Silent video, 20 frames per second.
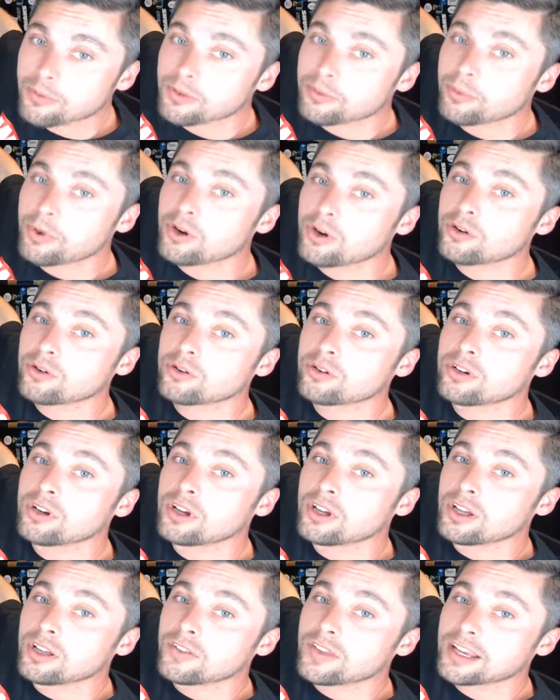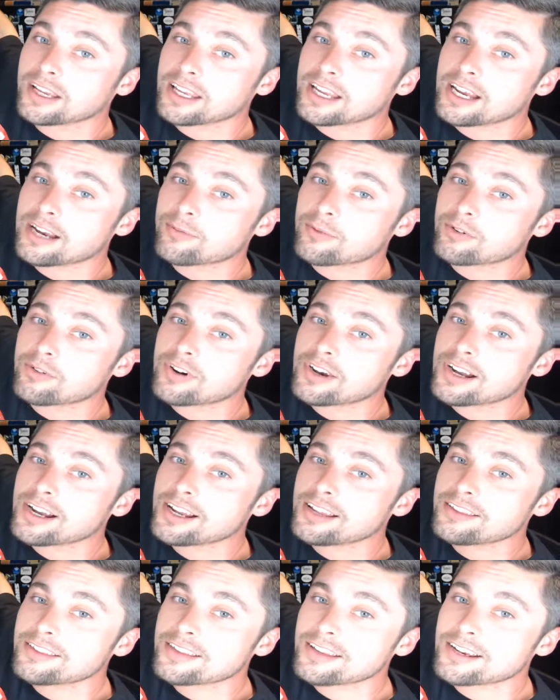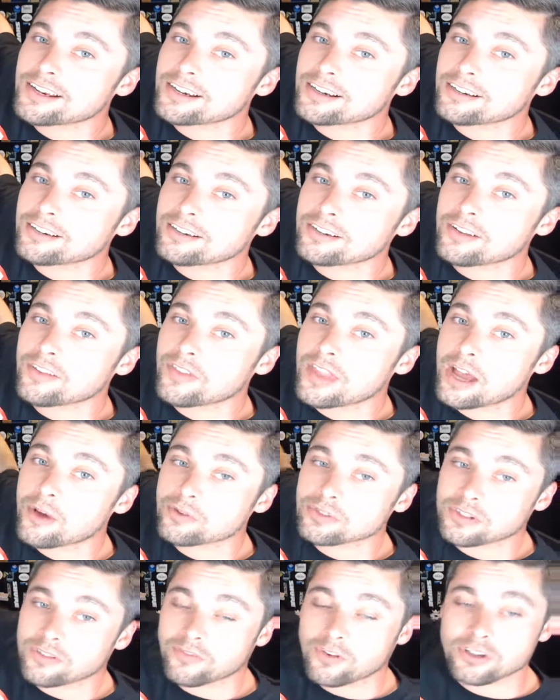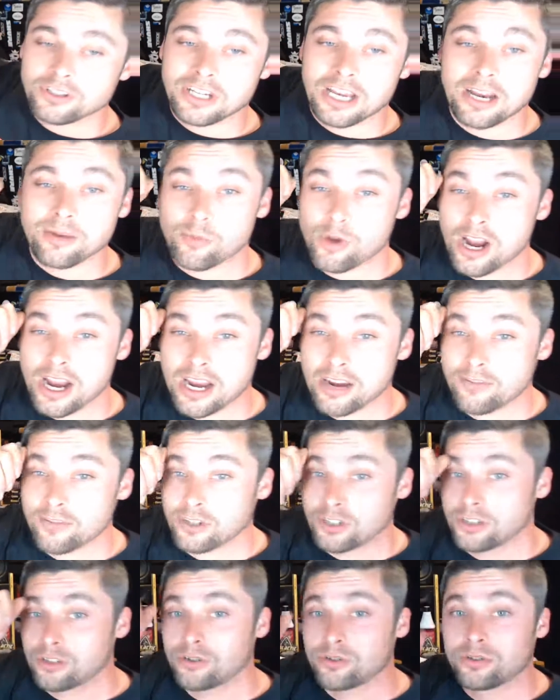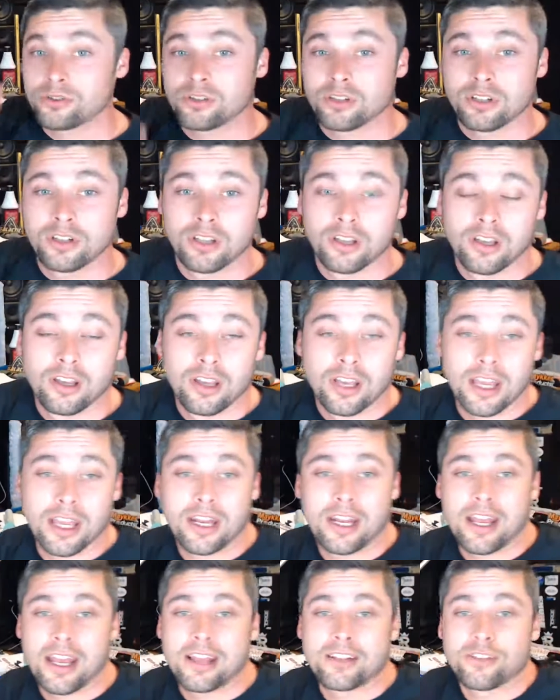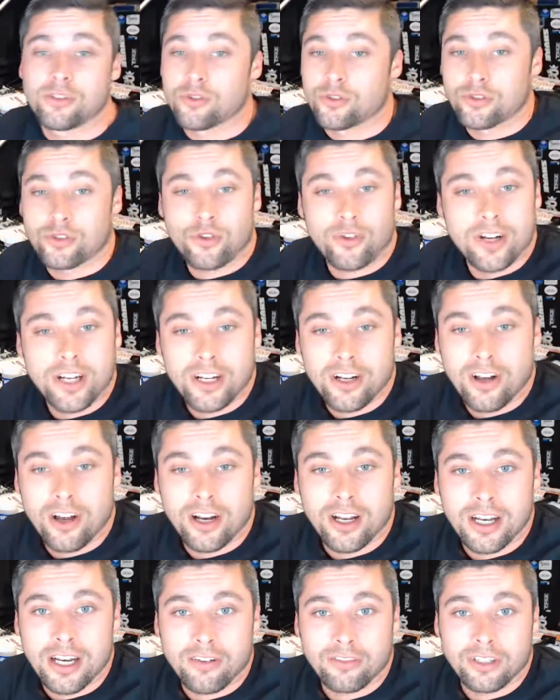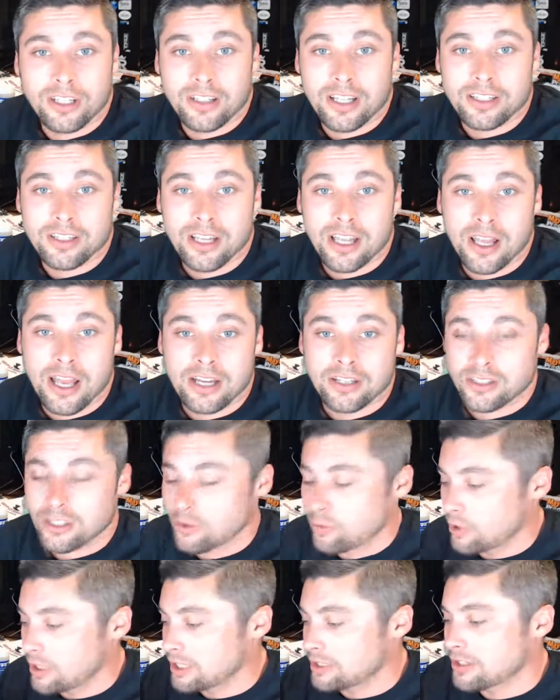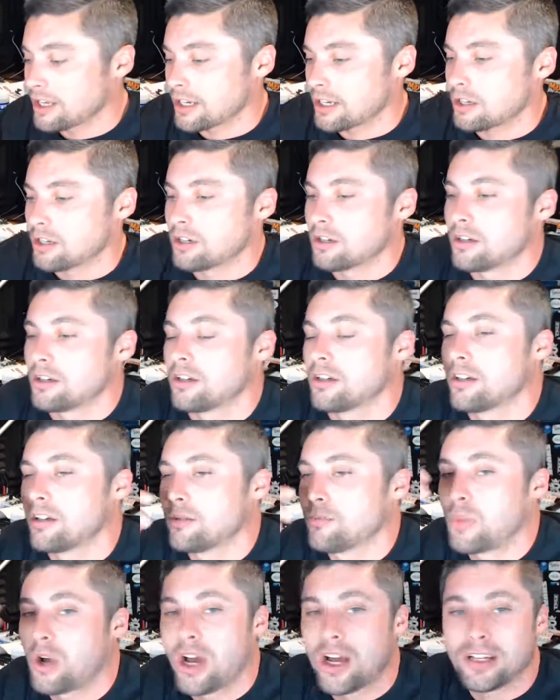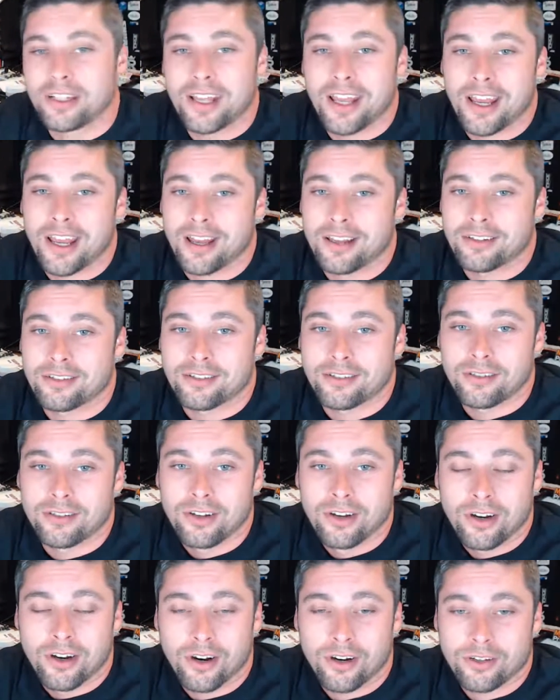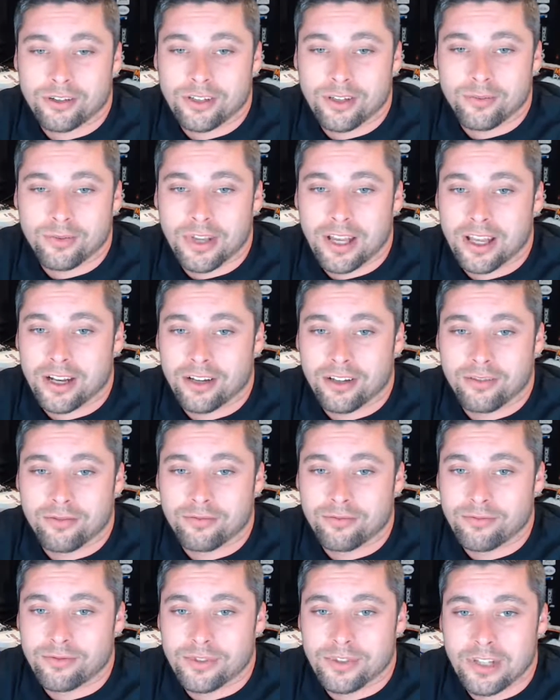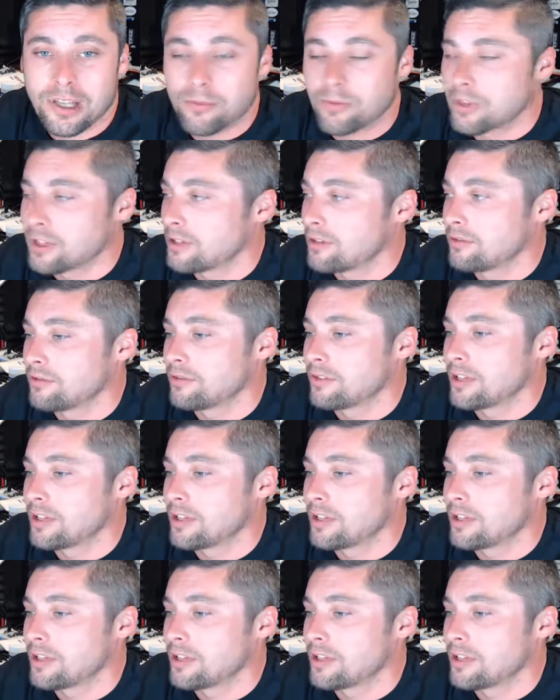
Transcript: of the pole, that camera right there, that was the first camera I ever used, and it has a little screen on it and everything. That's actually what it's like, a podcast or some kind of something